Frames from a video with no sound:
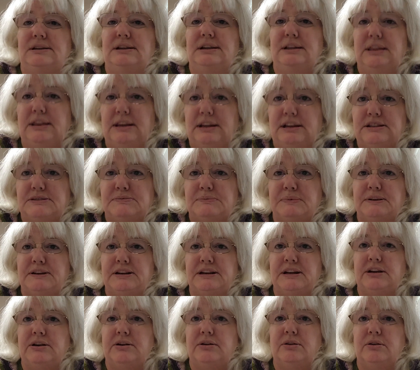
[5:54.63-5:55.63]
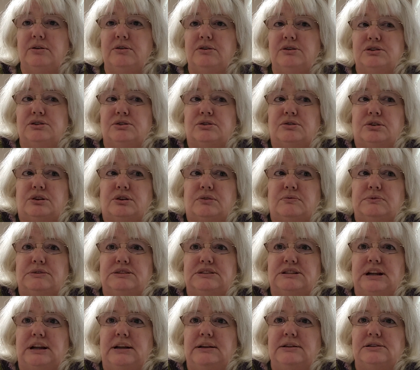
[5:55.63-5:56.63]
in this particular
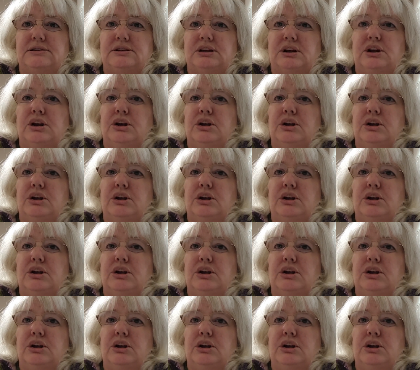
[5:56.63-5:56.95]
circumstance,